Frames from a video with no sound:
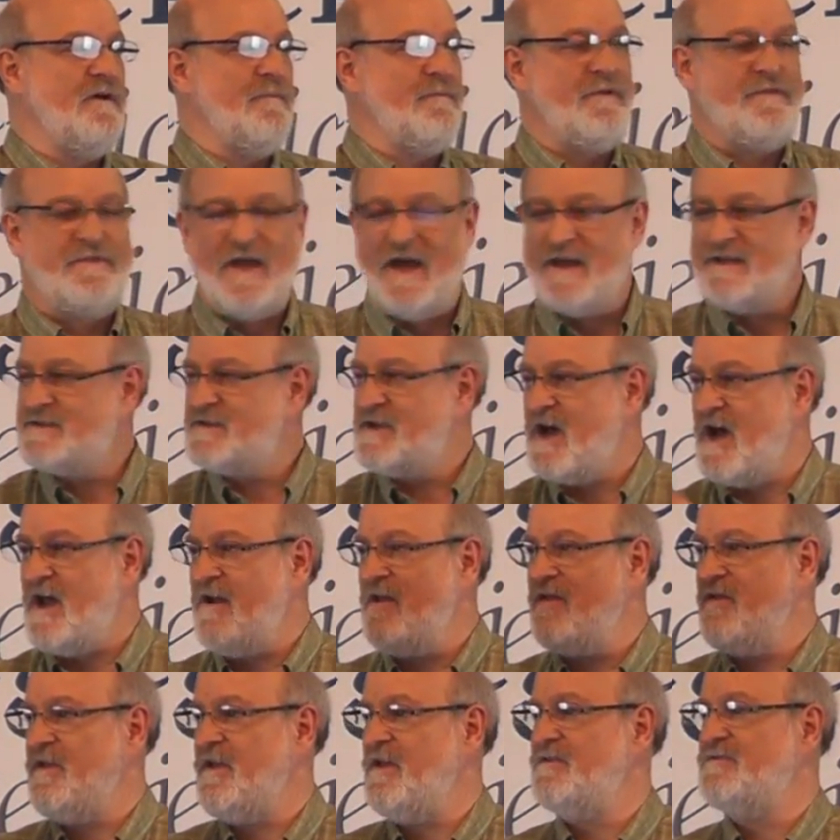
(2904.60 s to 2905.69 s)
but that's kind
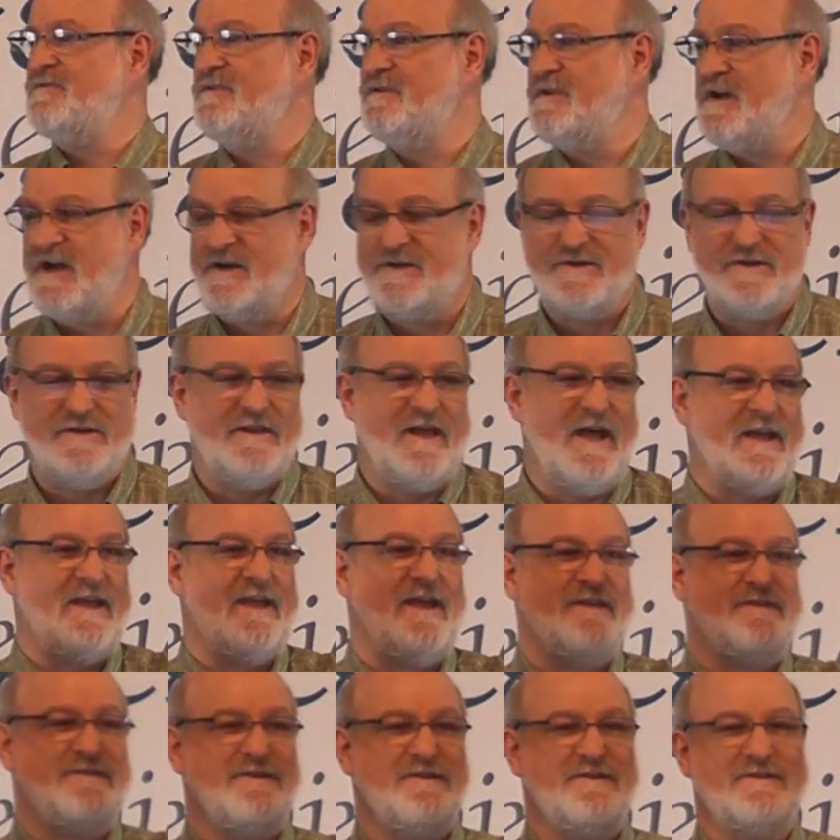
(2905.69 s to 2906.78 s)
of the introduction. That
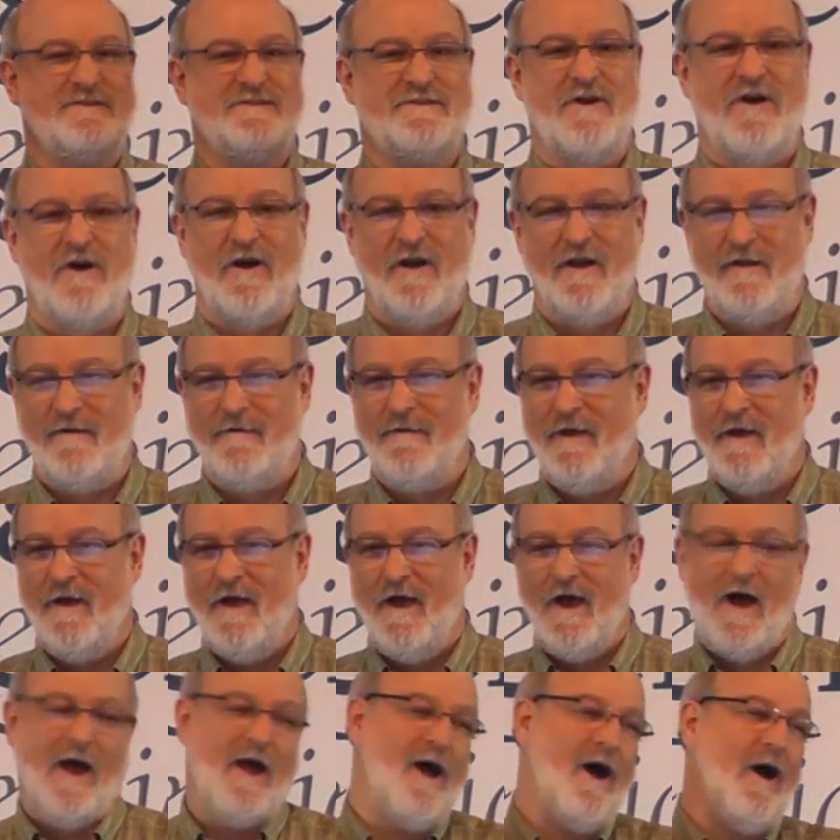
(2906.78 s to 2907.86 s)
gets us started.
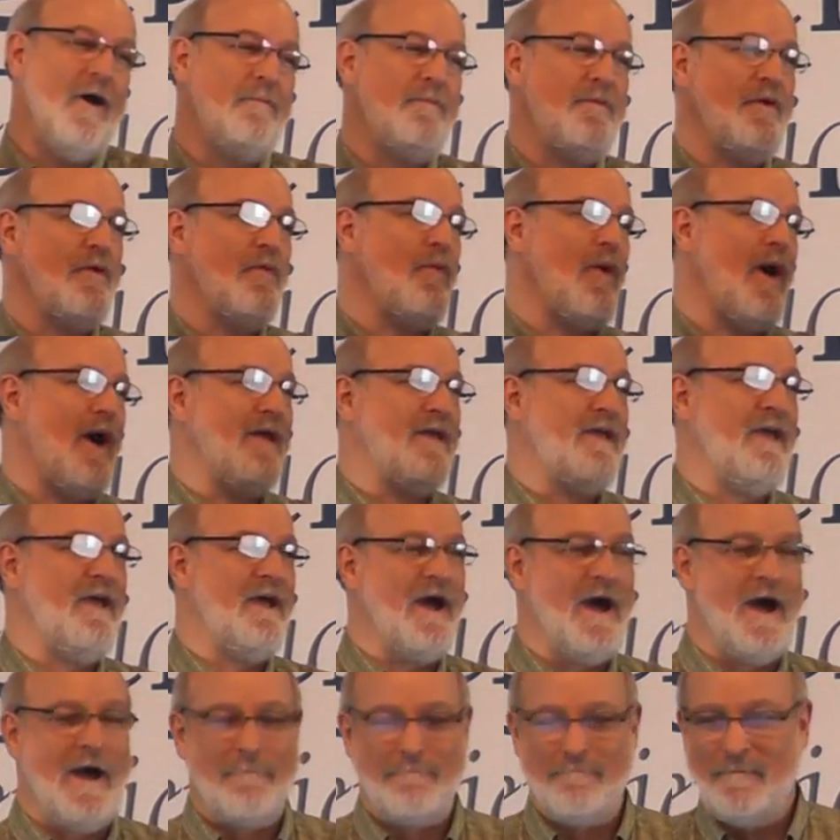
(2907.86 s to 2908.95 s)
I hope you're waking
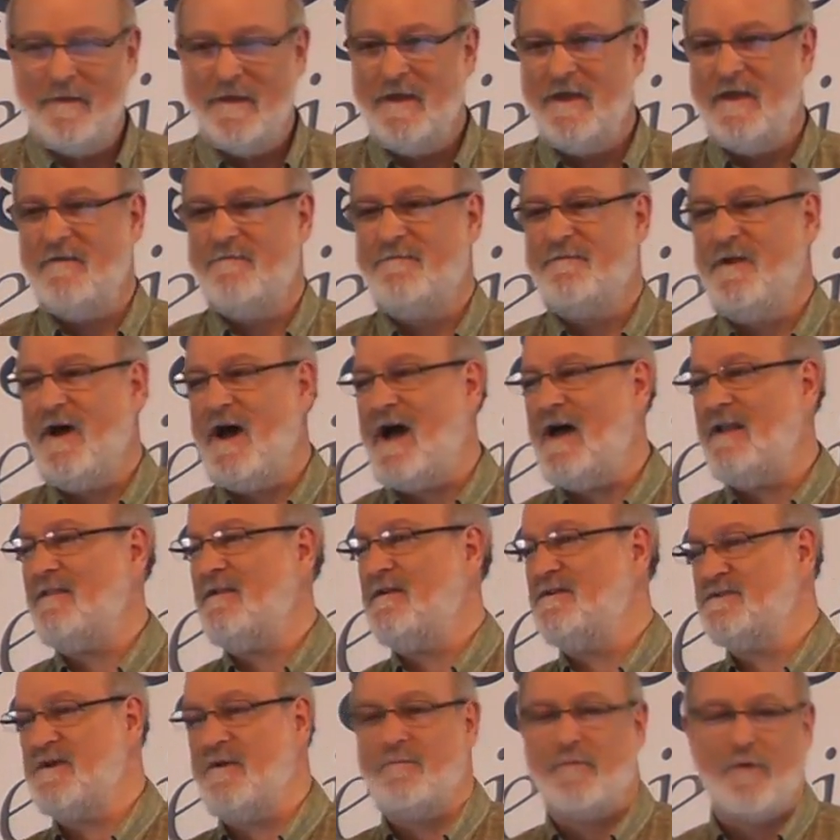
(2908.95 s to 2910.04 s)
up. If not,
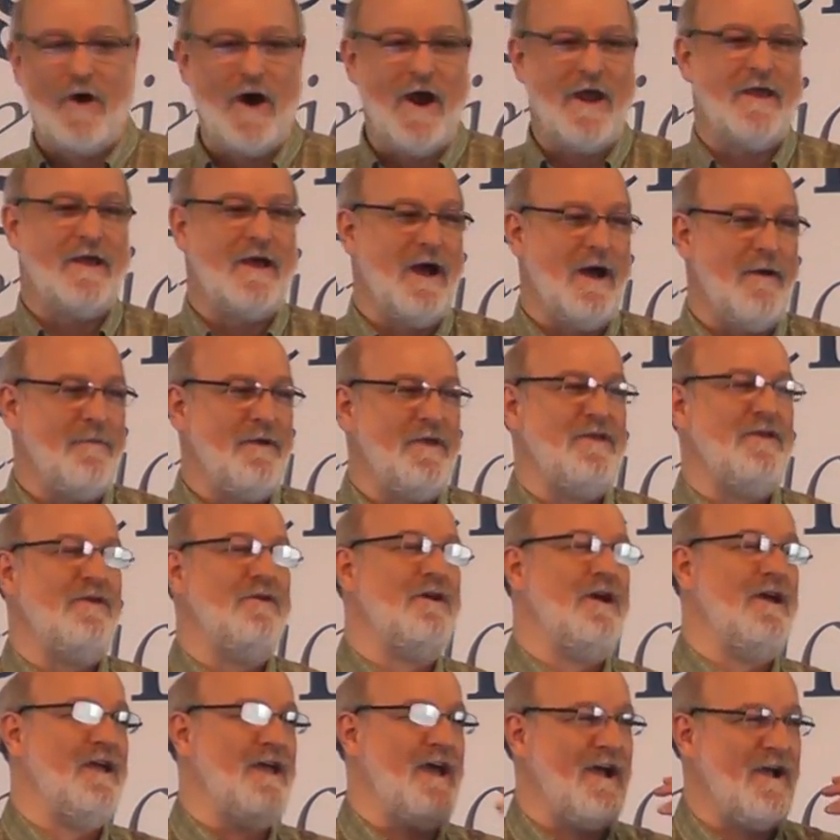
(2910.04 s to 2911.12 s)
there's a break coming. You
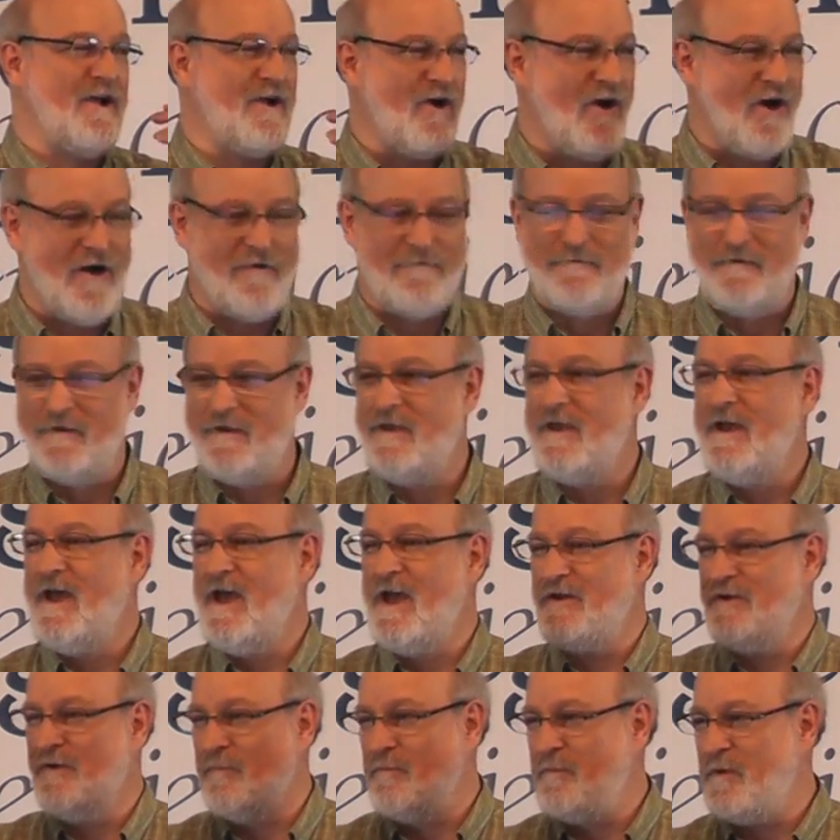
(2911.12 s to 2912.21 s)
can get coffee
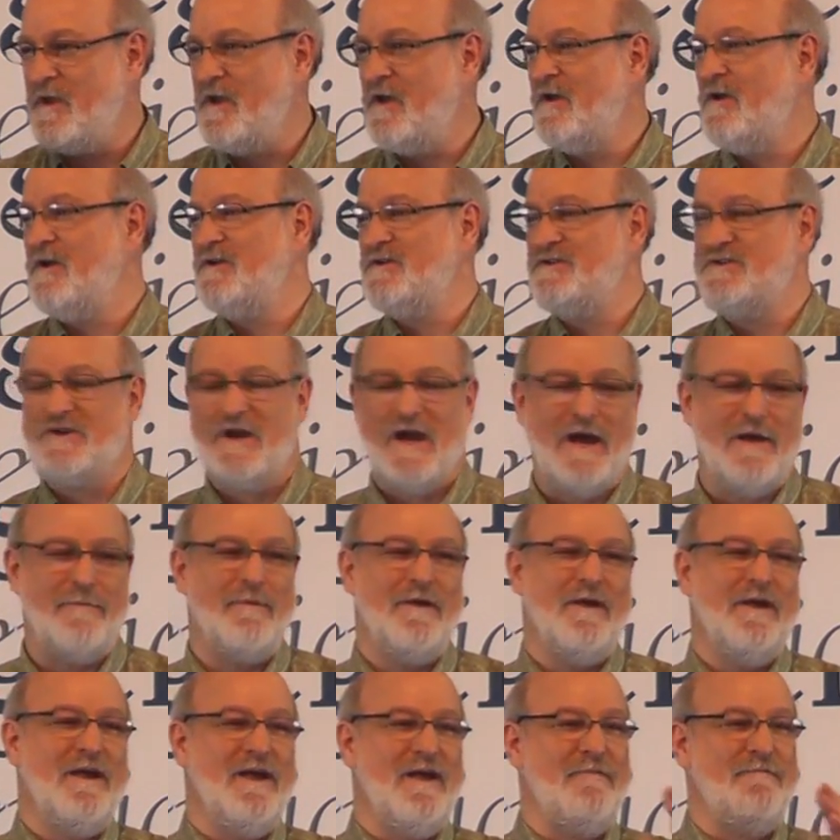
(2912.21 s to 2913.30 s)
and you'll be in good shape.
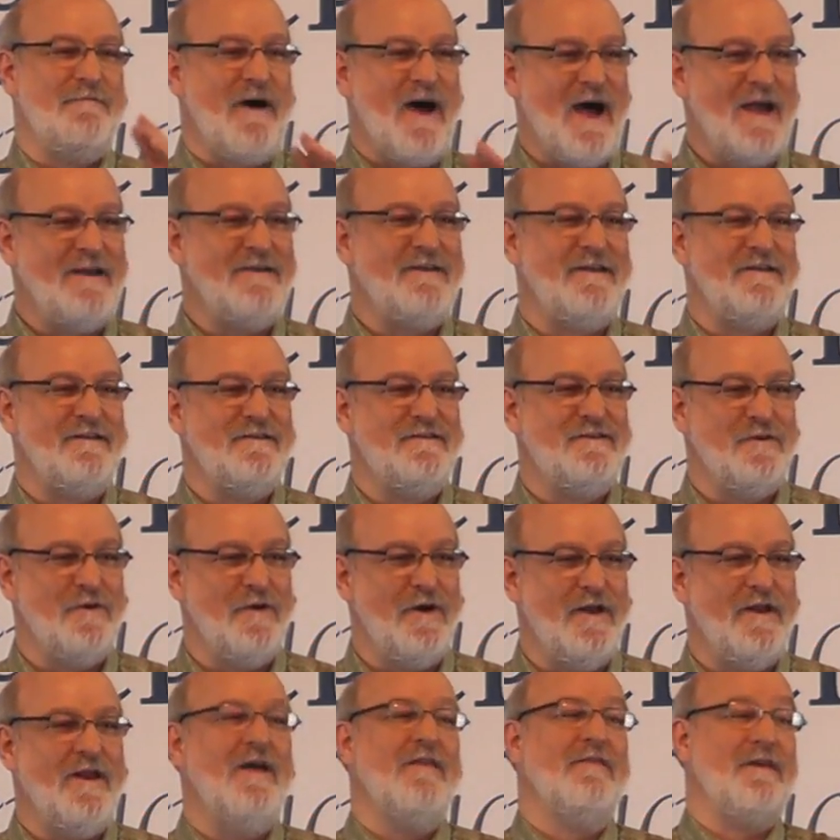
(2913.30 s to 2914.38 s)
If I didn't do
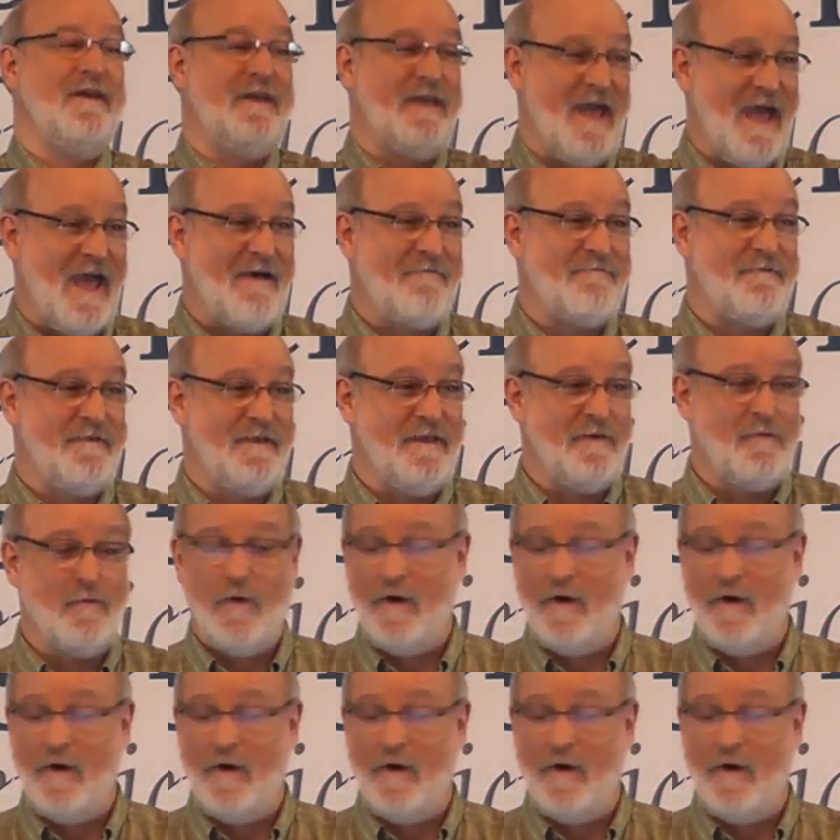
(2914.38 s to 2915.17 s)
it, the caffeine